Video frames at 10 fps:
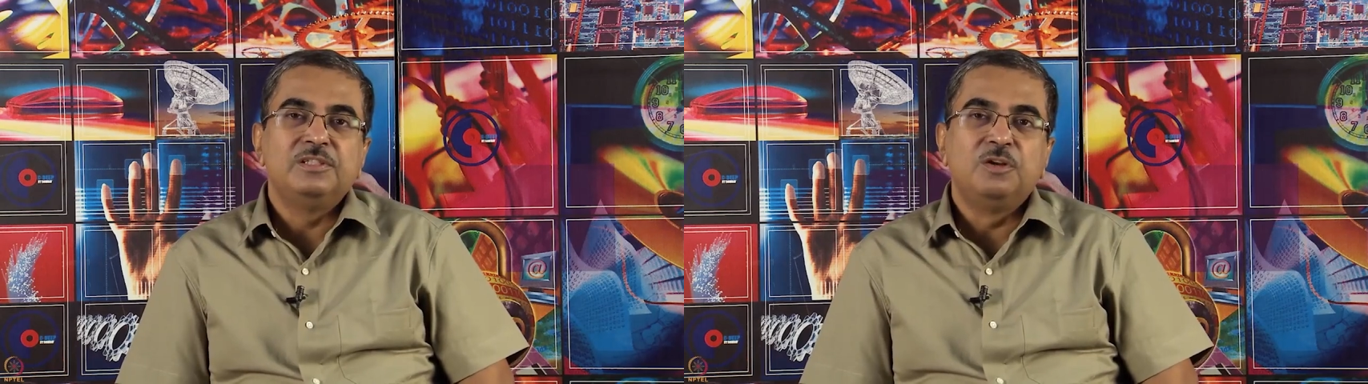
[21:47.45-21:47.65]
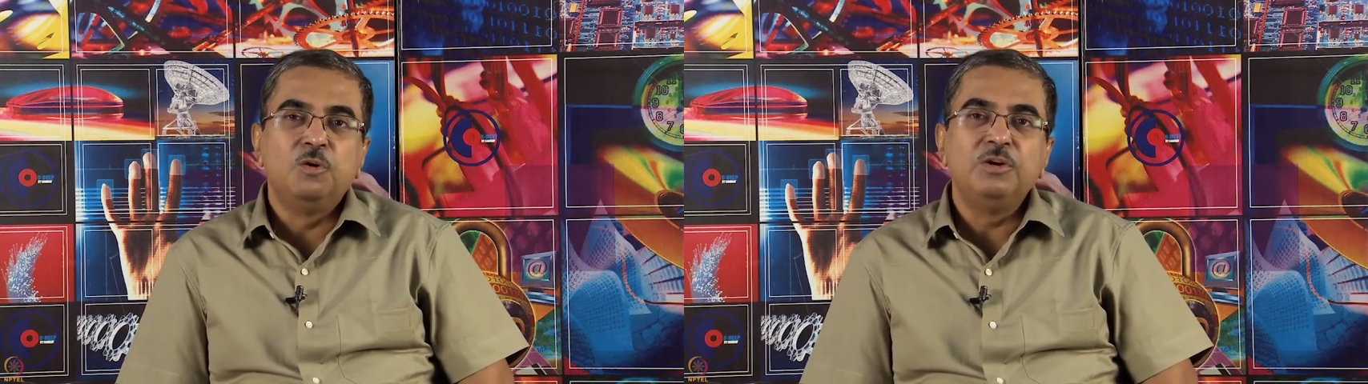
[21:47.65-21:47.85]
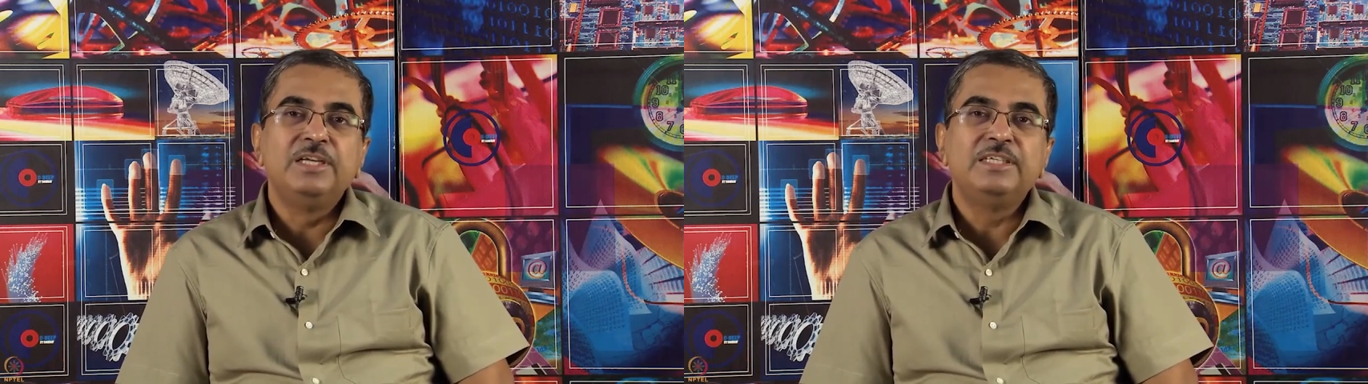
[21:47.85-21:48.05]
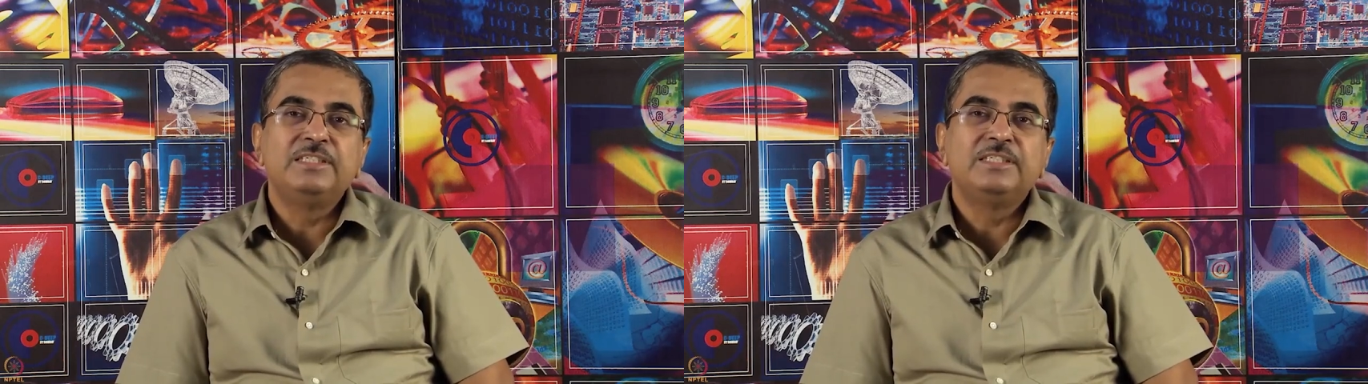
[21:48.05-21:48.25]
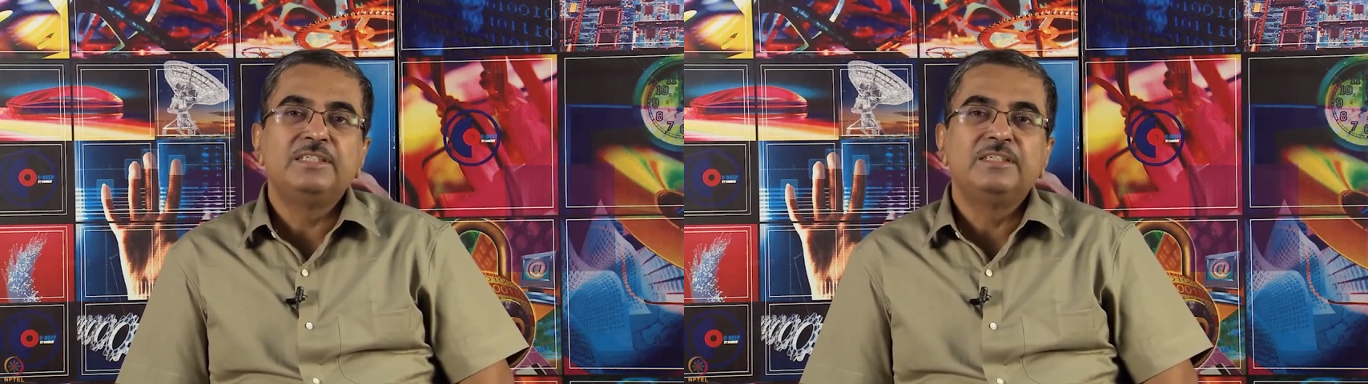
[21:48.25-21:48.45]
The node
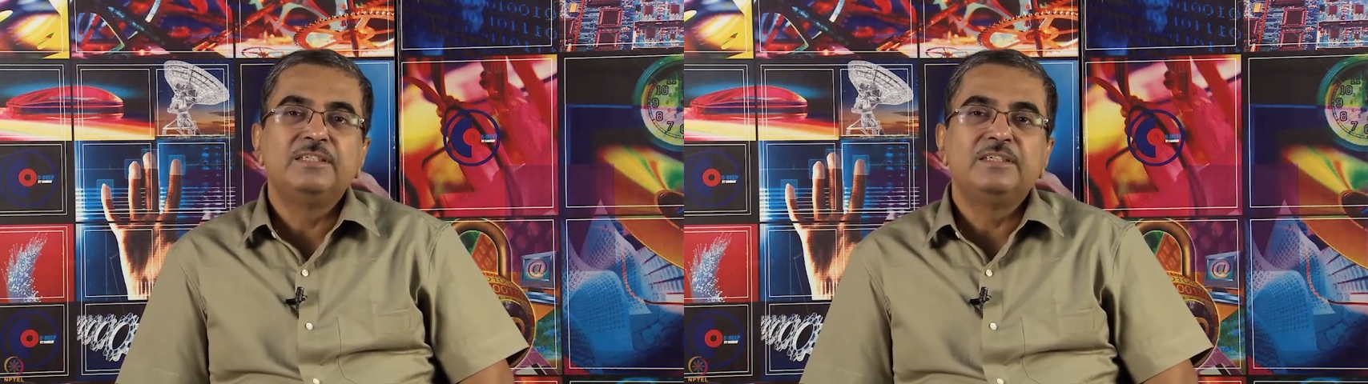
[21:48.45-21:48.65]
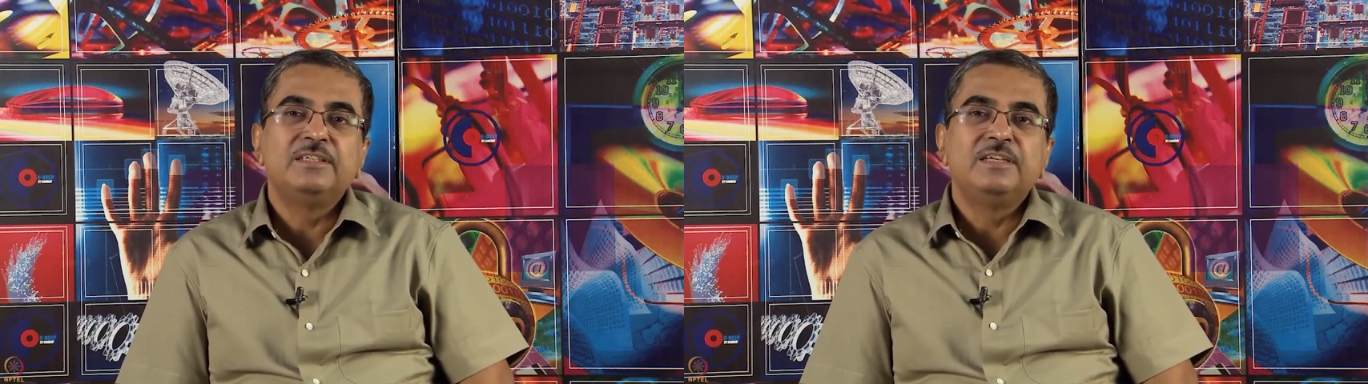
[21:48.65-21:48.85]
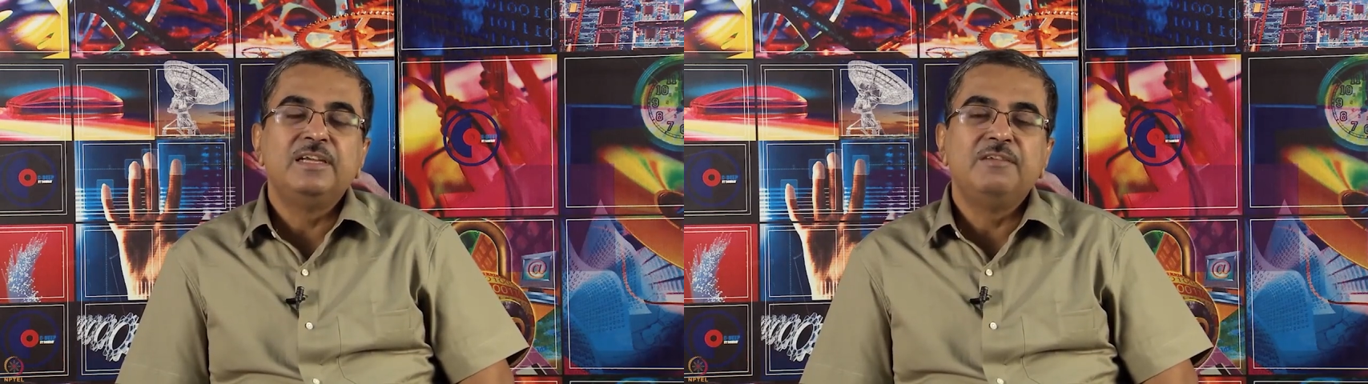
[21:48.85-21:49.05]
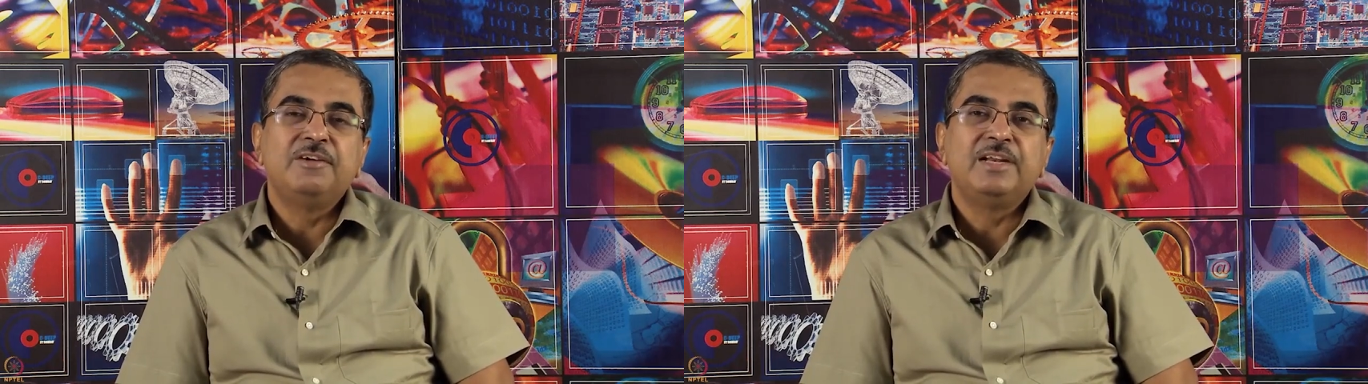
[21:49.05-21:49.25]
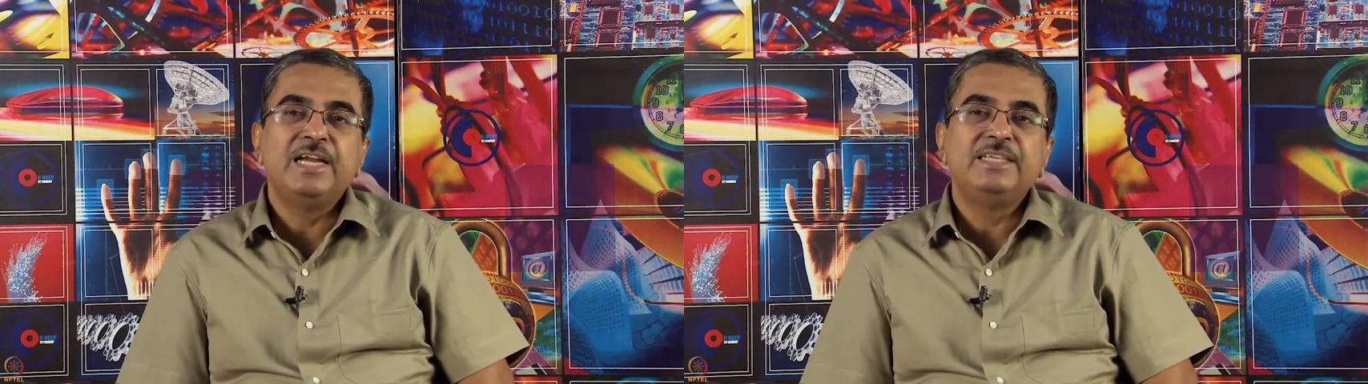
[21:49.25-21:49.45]
is,
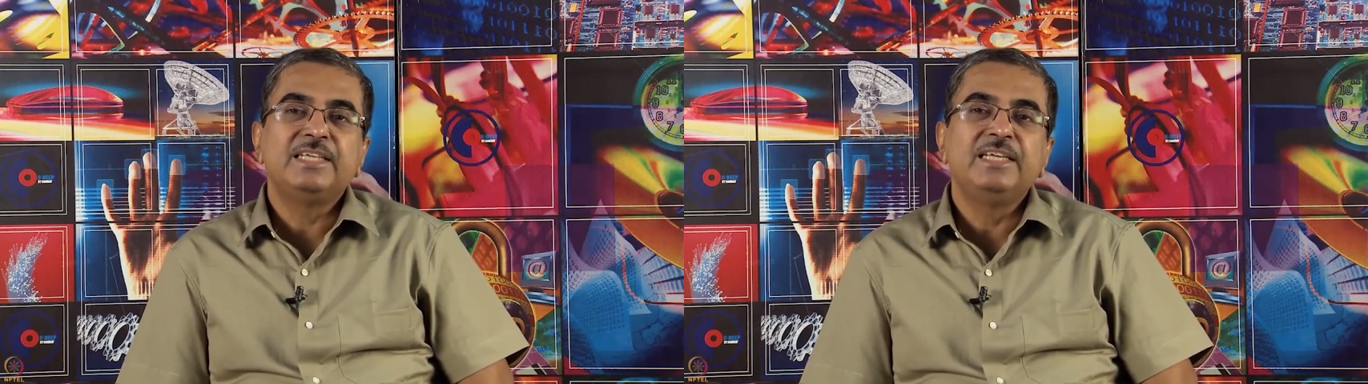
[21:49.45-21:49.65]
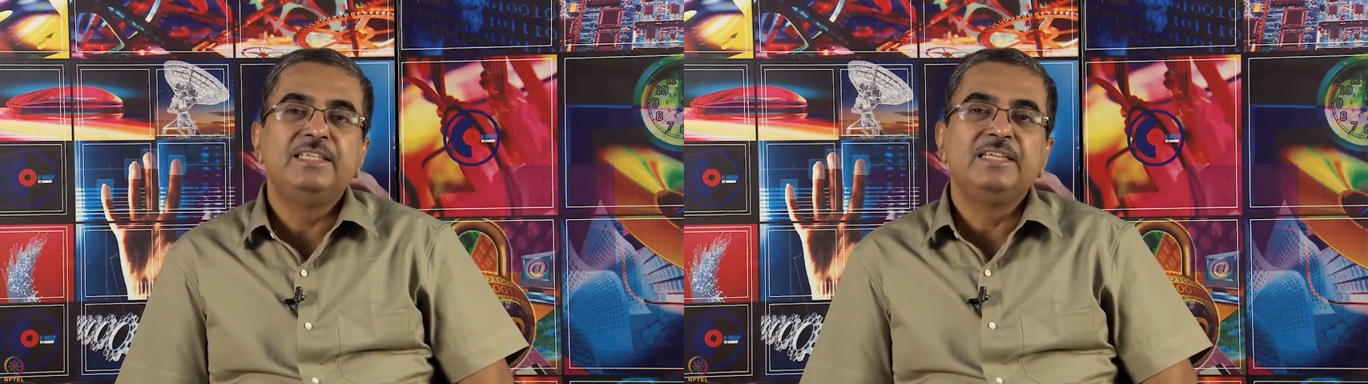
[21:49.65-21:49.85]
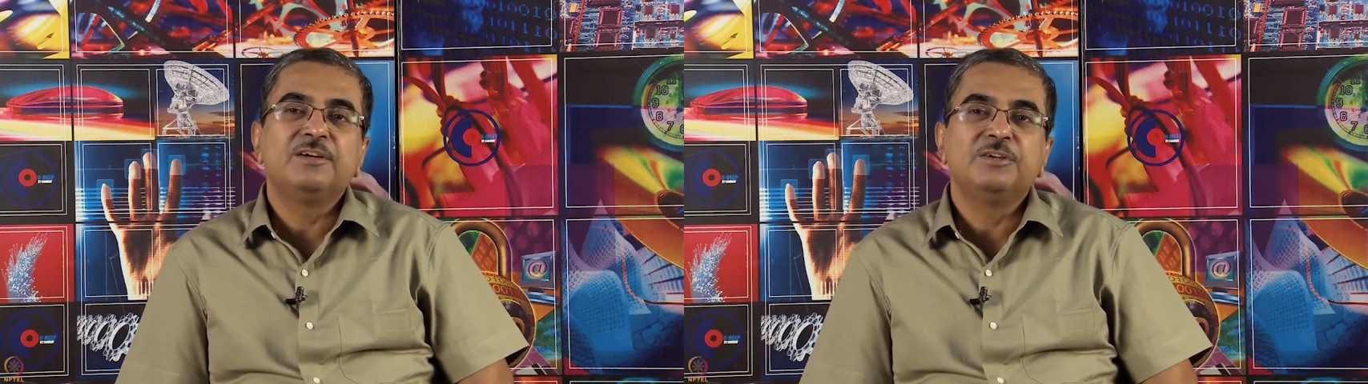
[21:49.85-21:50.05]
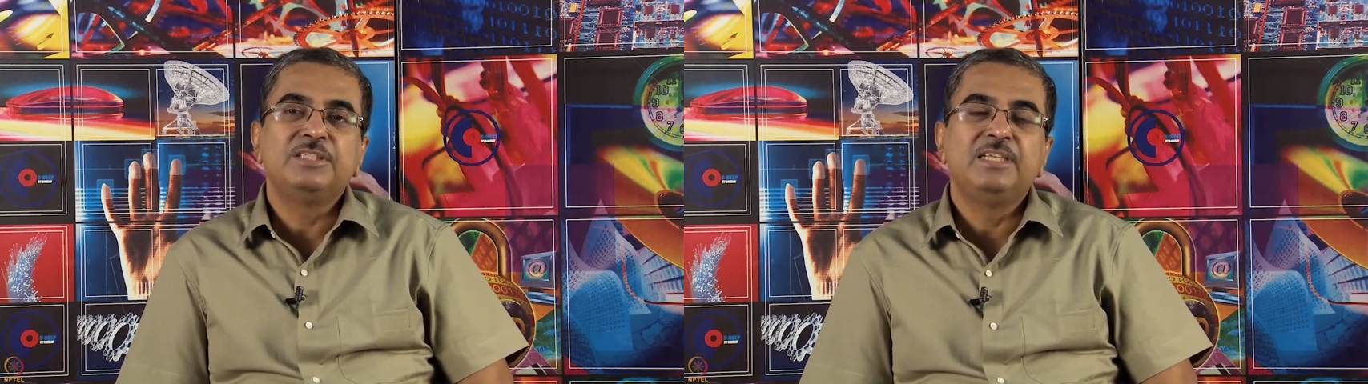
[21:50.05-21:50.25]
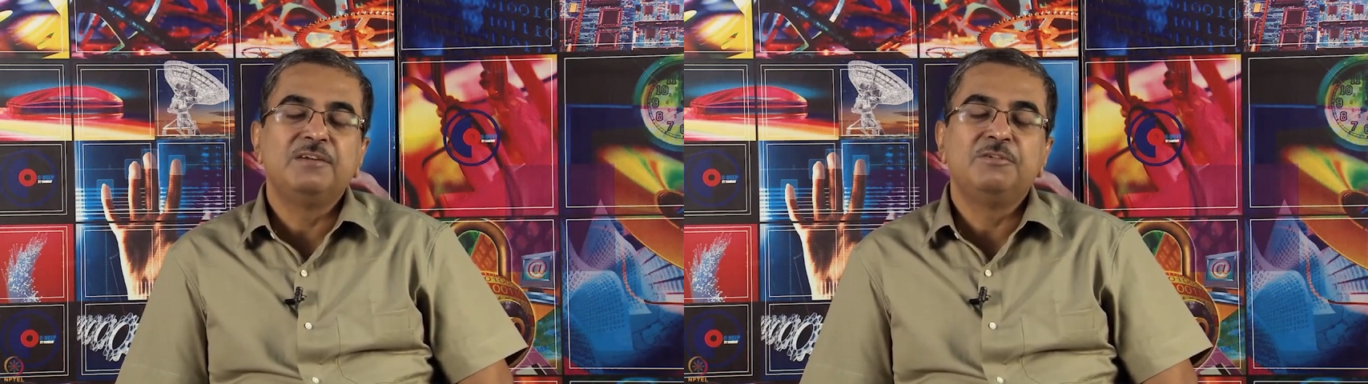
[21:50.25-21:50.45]
if I write sine theta cos
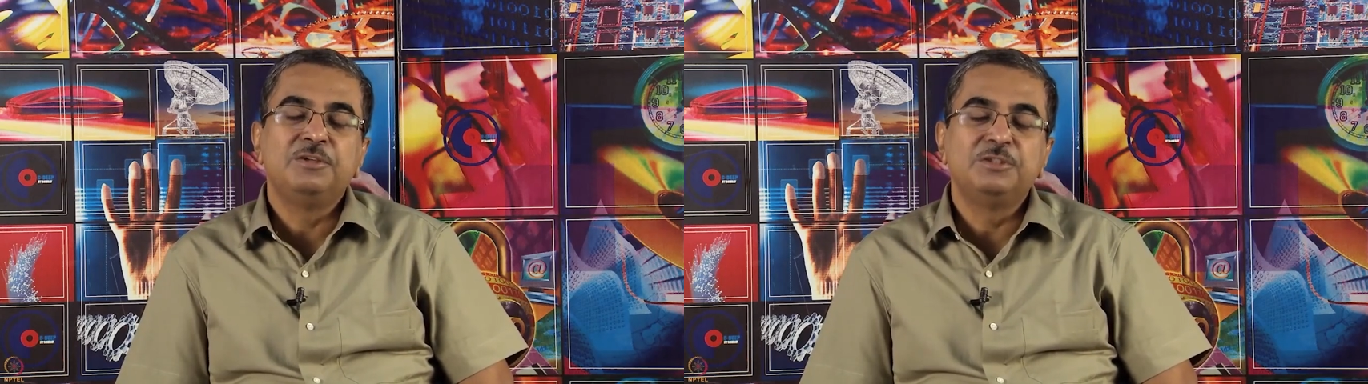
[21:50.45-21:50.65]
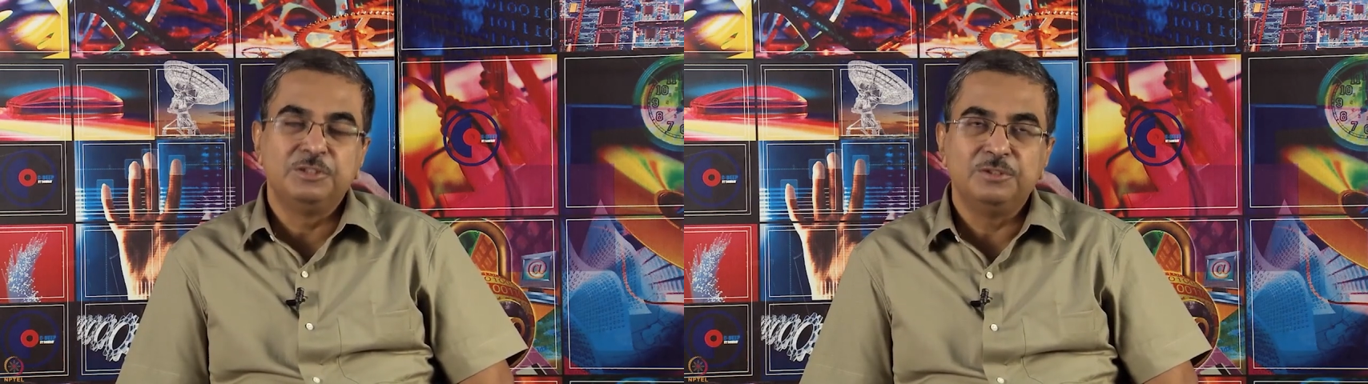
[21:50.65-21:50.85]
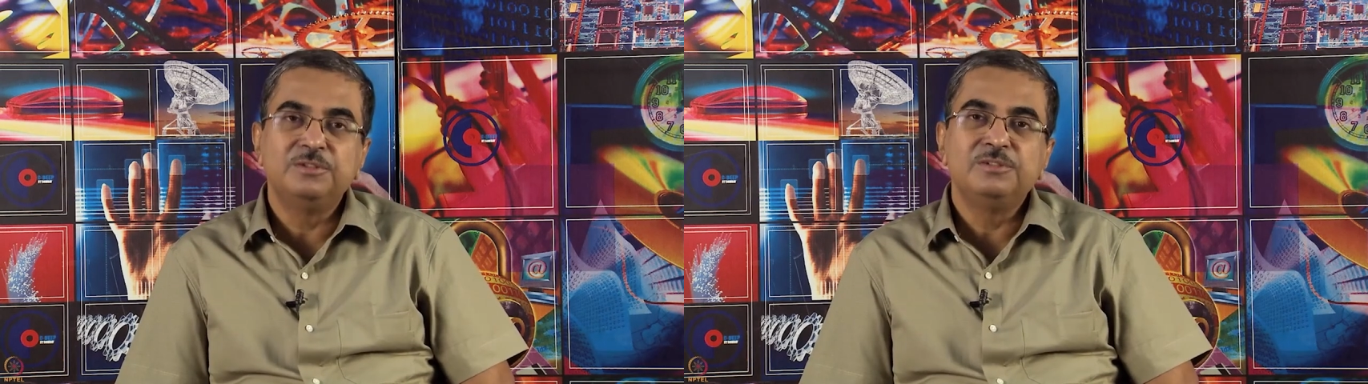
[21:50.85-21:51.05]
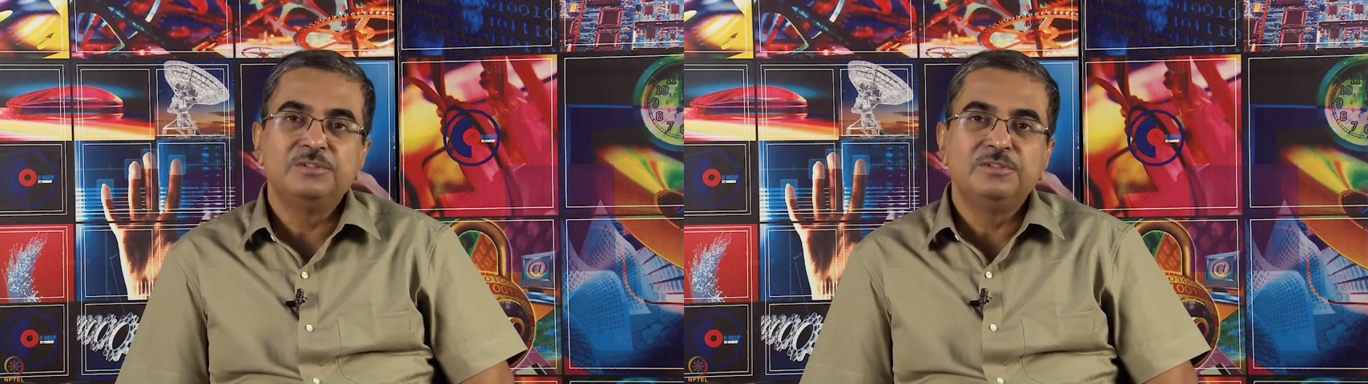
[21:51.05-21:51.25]
theta equal to zero,